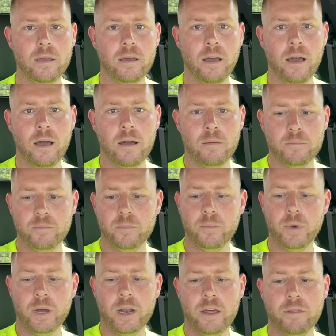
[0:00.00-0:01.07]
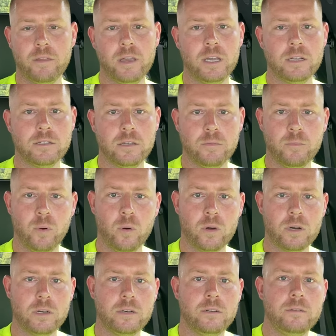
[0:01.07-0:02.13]
But I think it's
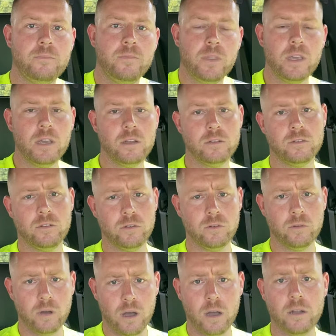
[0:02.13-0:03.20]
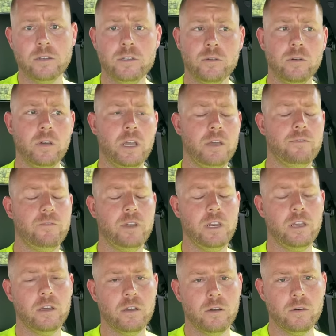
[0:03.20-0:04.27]
important to do a
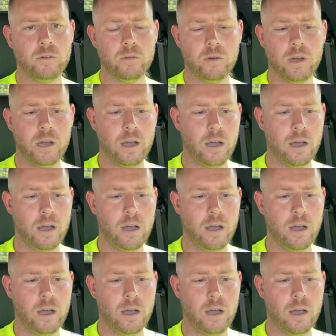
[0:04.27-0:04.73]
video